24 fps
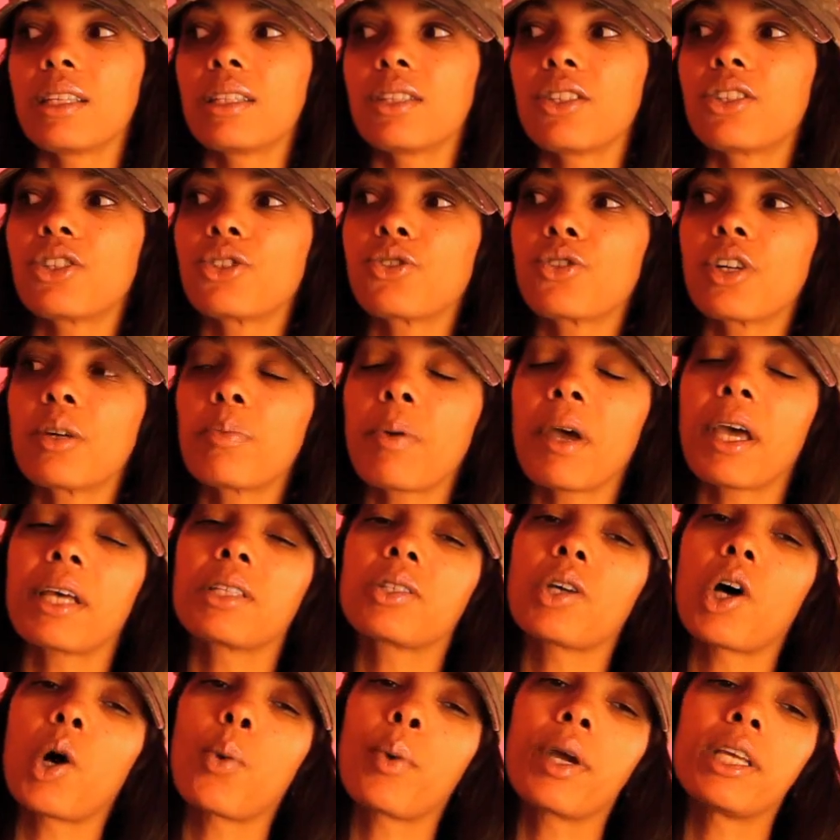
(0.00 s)
Strip has
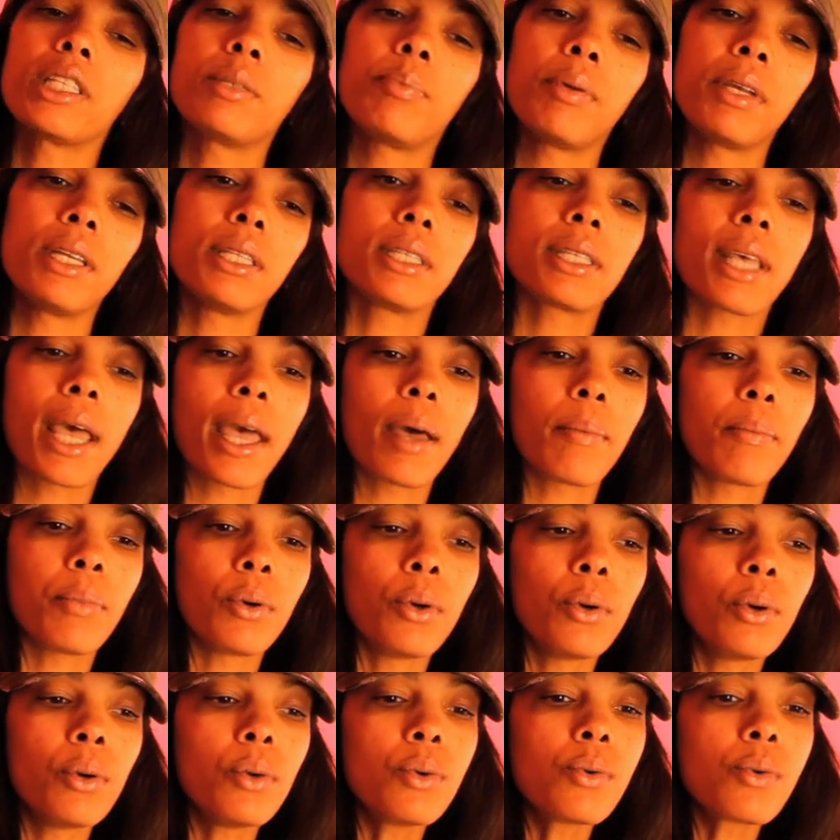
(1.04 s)
always been
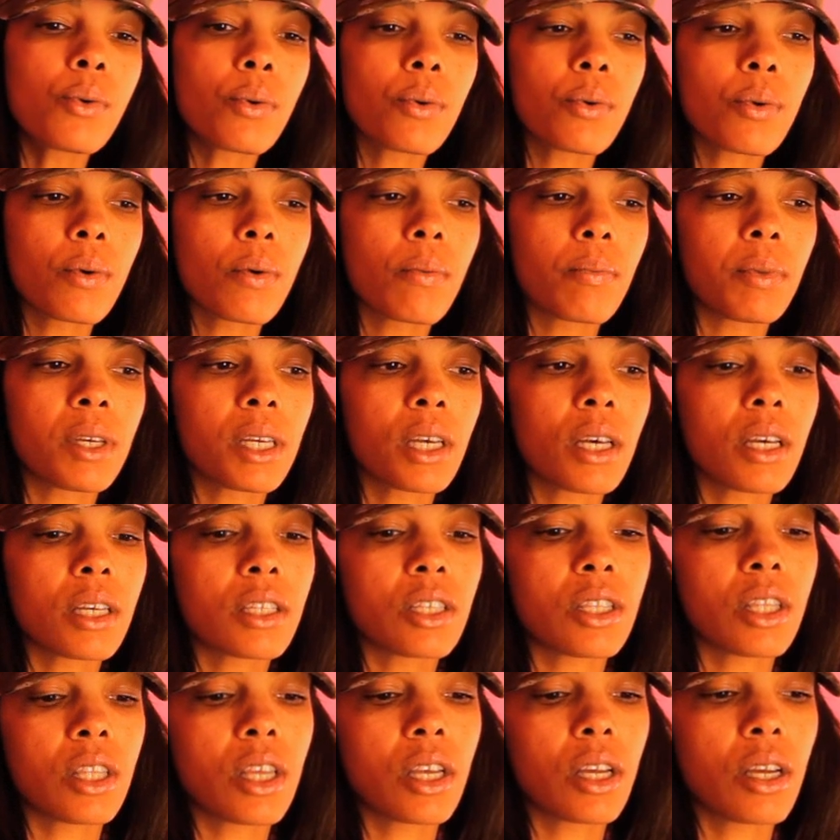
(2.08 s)
taboo because
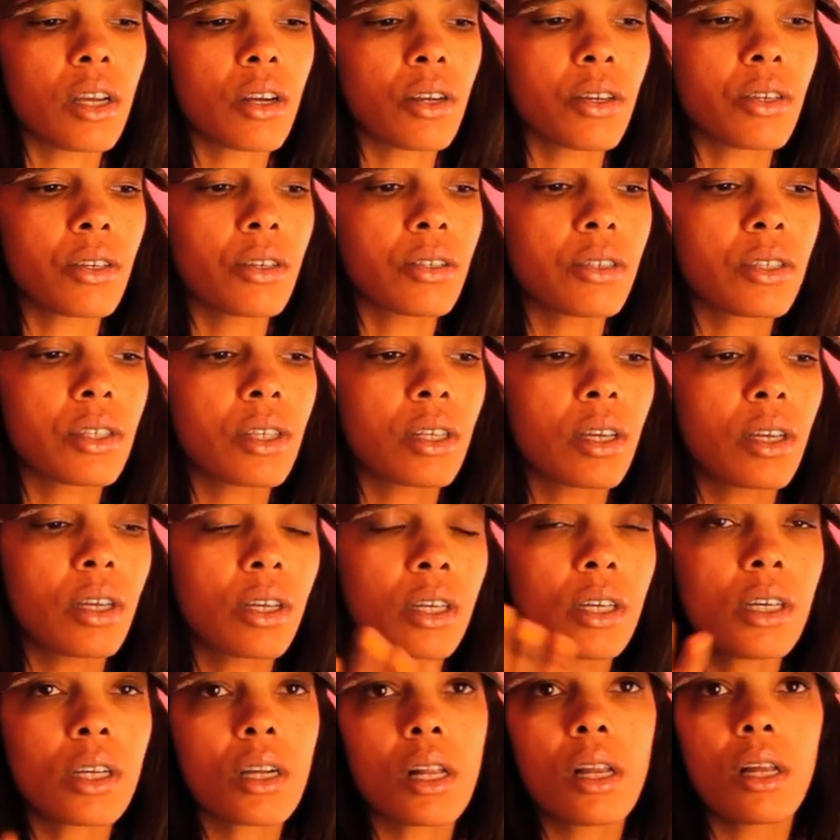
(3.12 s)
there's
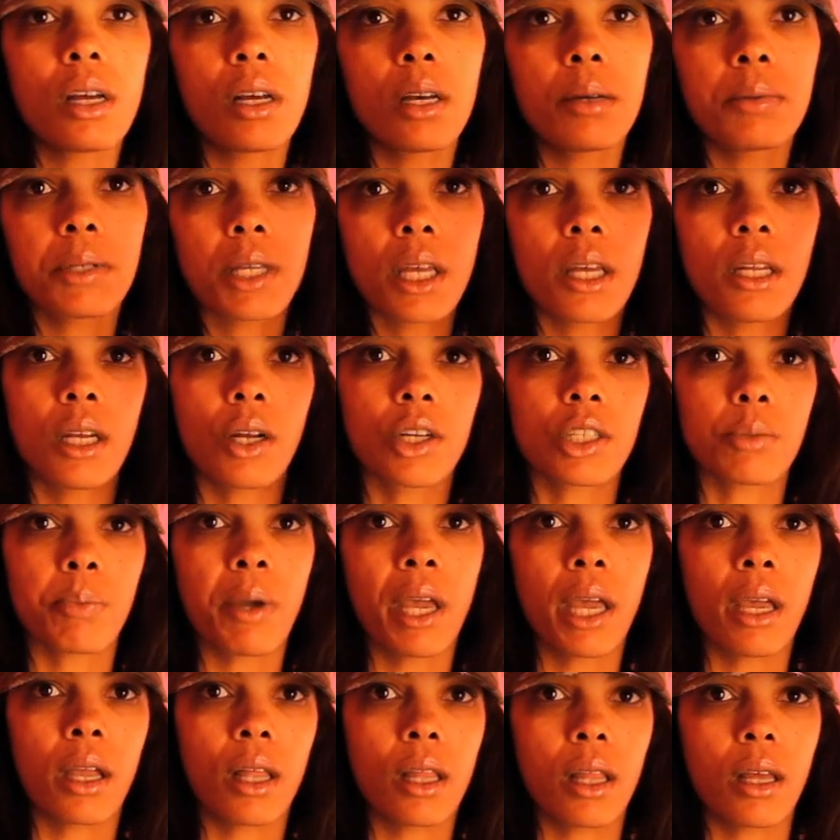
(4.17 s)
good clubs and there's
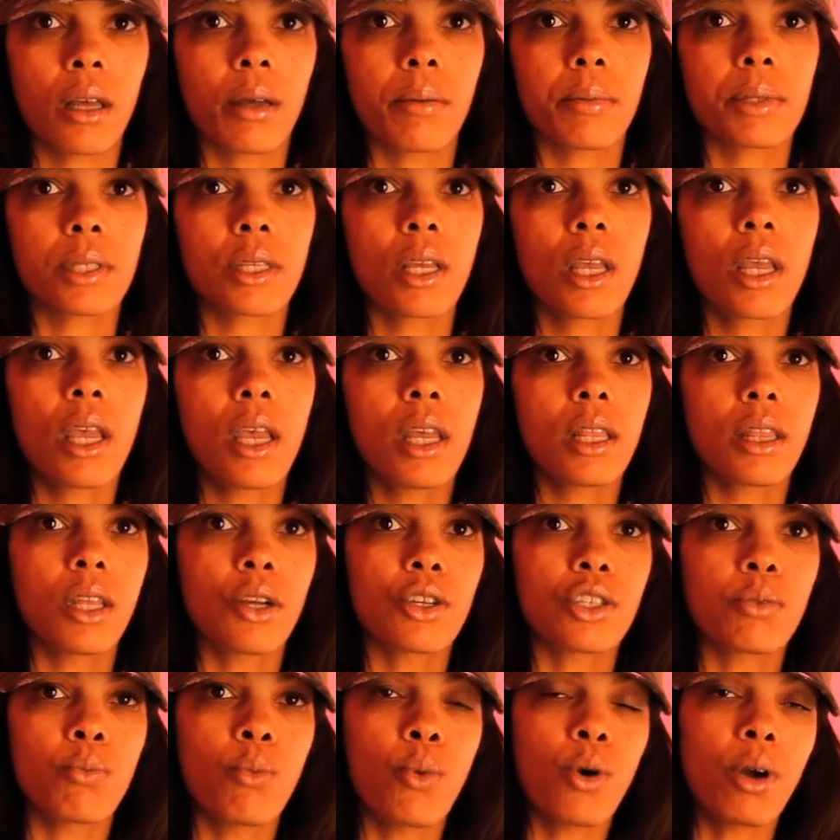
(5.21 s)
bad clubs.
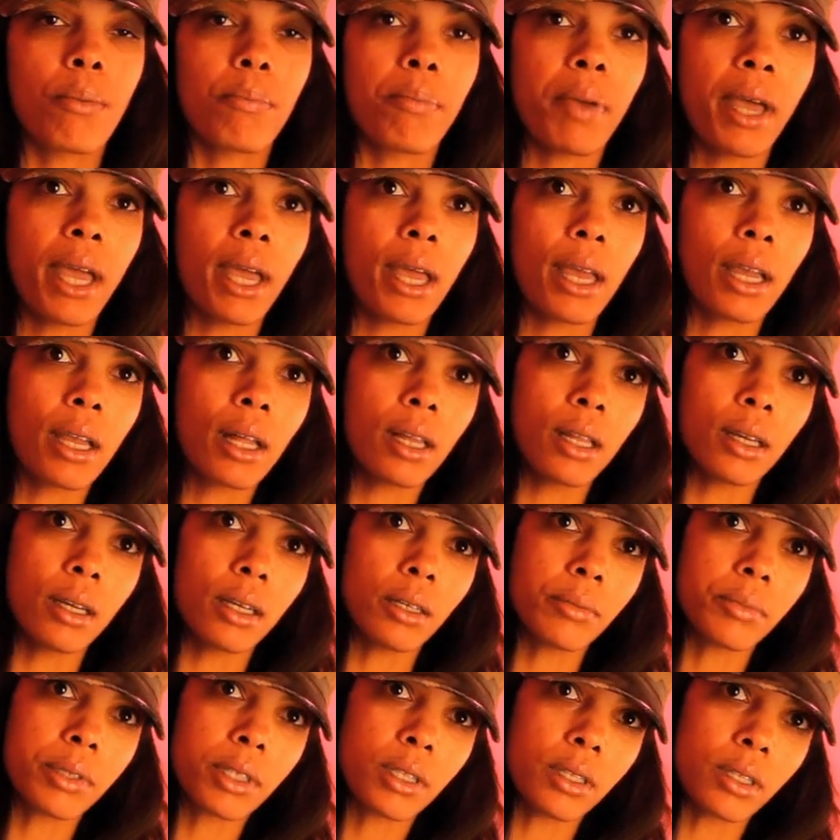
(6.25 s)
There's more bad
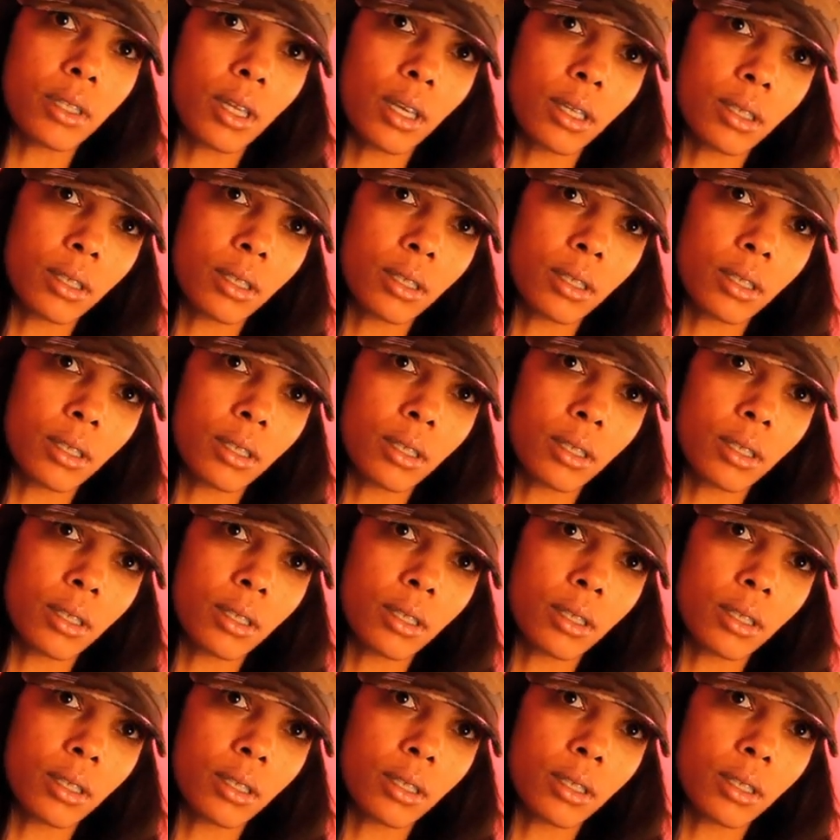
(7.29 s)
clubs than